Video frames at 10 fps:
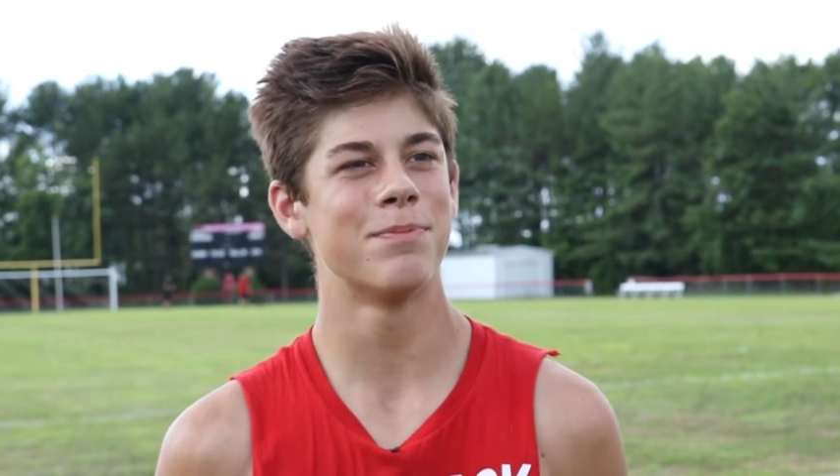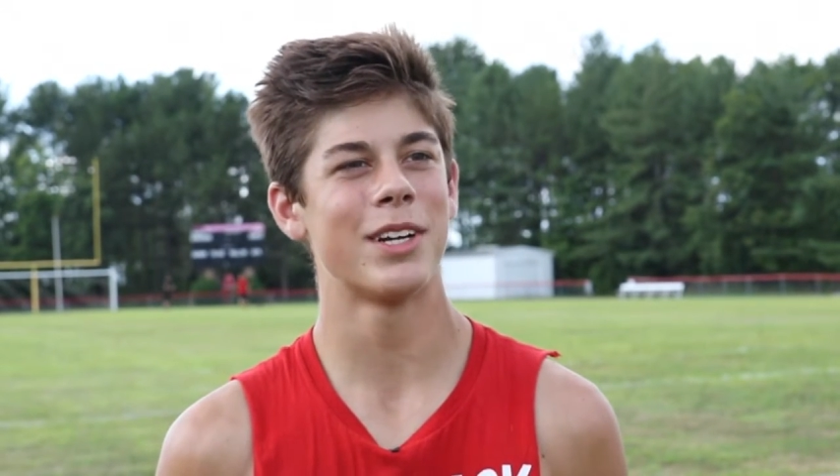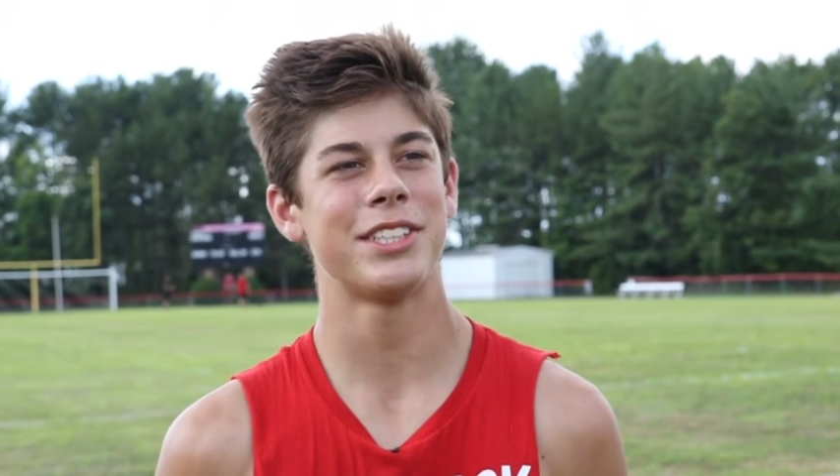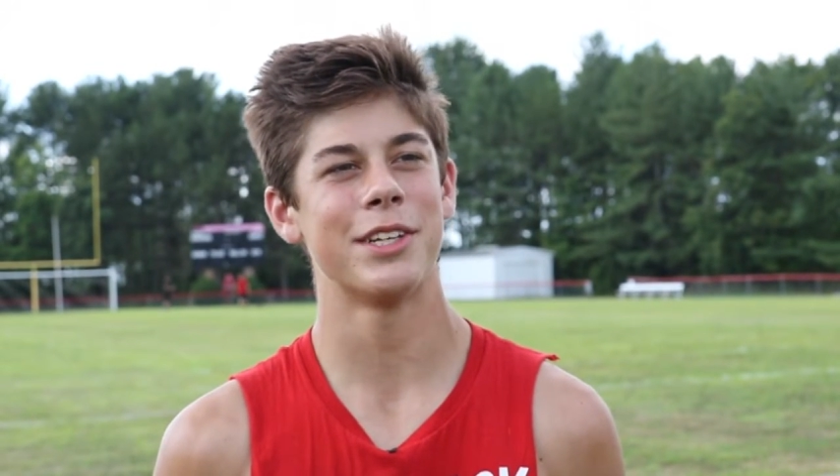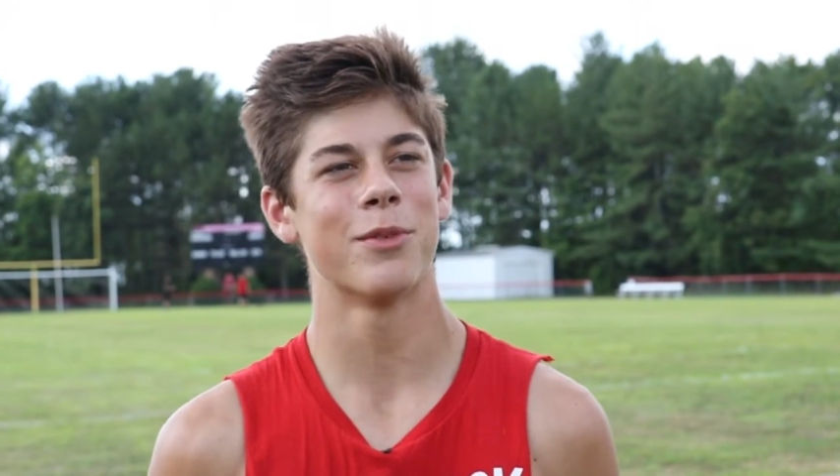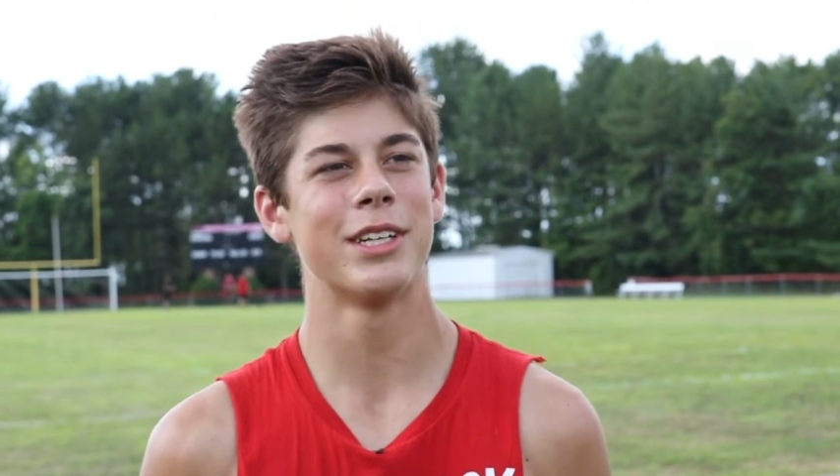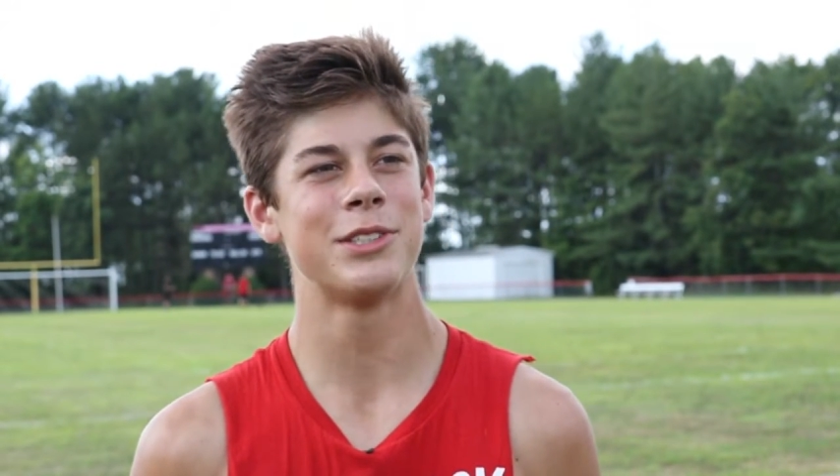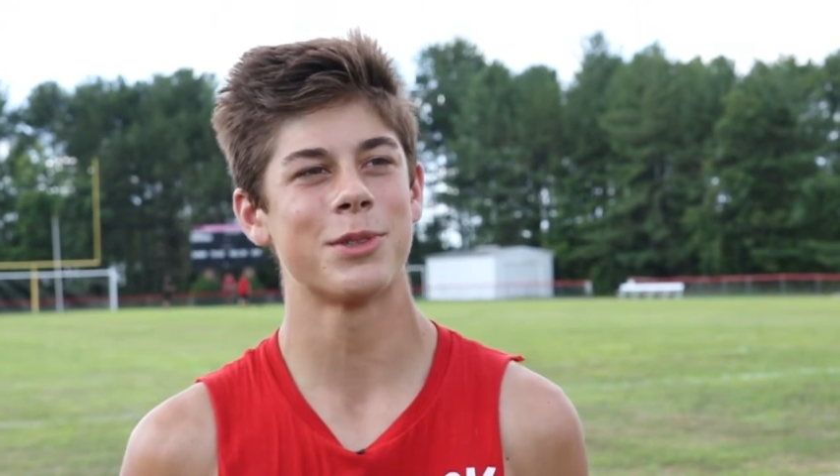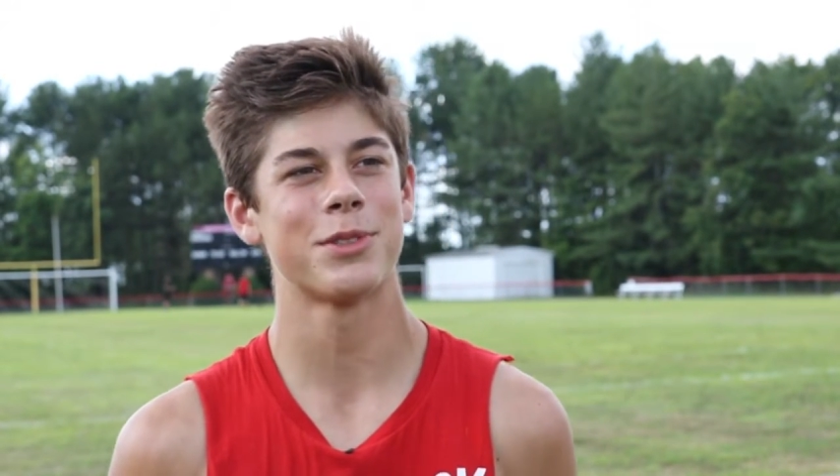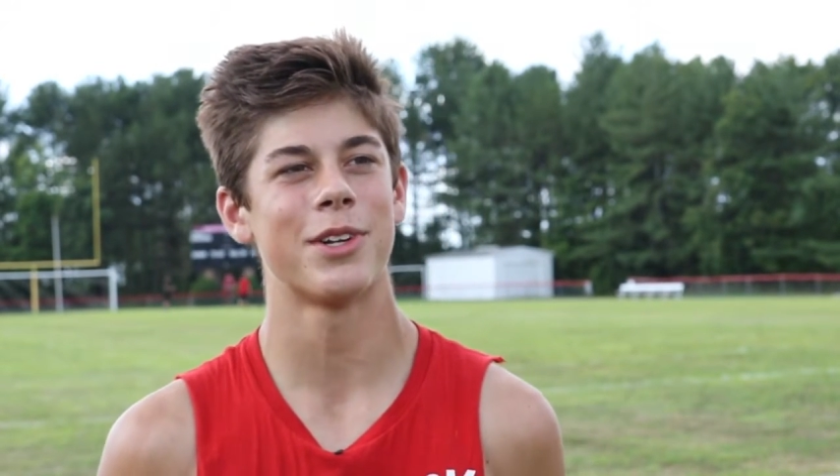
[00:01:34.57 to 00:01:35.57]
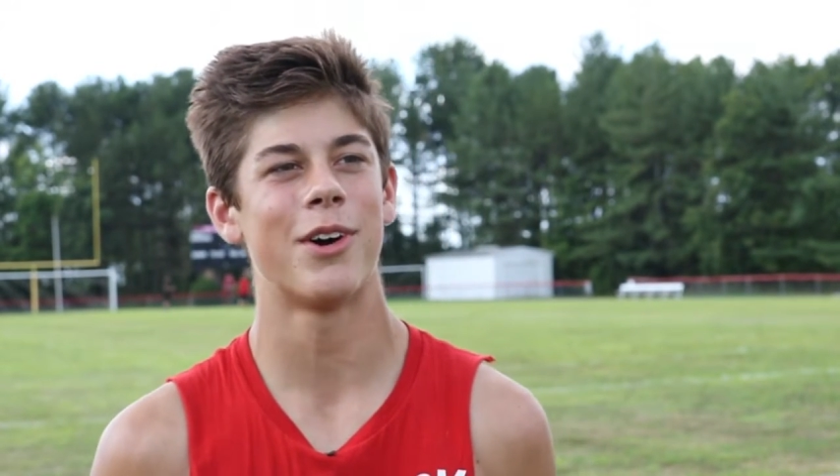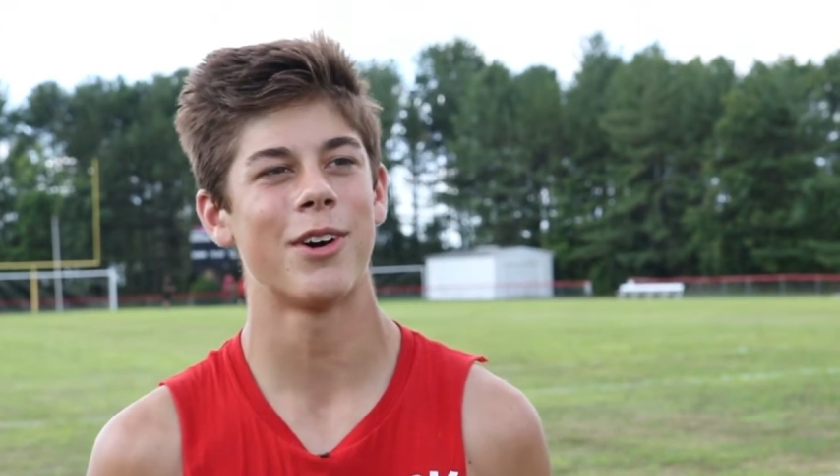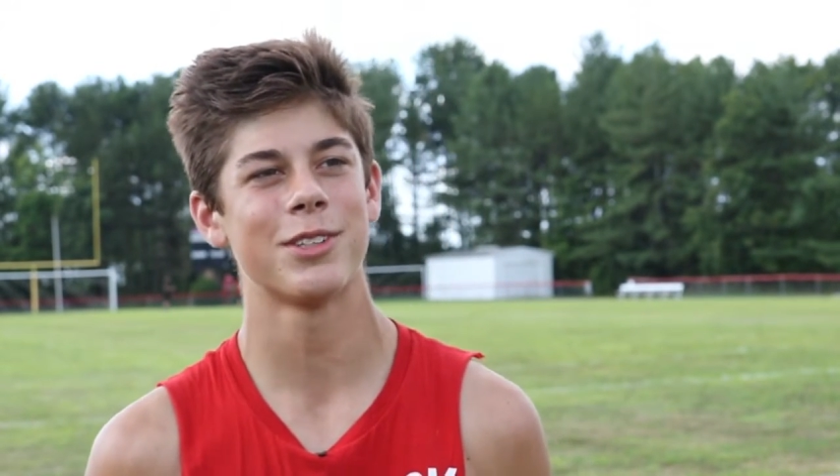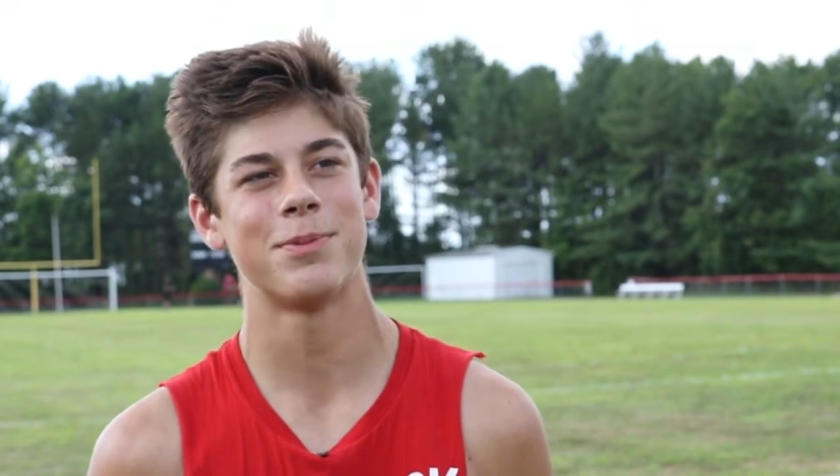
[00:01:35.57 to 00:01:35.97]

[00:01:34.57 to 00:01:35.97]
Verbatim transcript: much, the original songs,